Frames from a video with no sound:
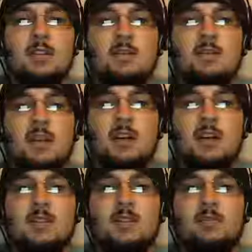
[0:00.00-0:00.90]
the
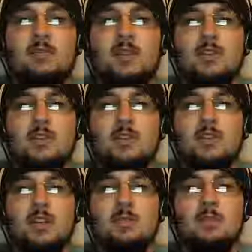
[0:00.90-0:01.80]
fallacy of false
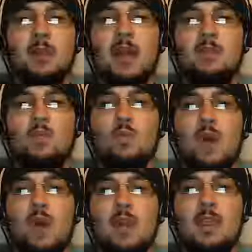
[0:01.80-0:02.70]
choice, black and
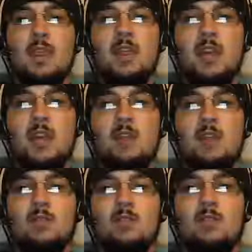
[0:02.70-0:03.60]
white thinking,
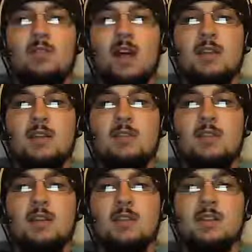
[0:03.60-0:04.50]
or the fallacy of
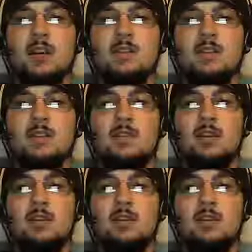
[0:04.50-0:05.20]
exhaustive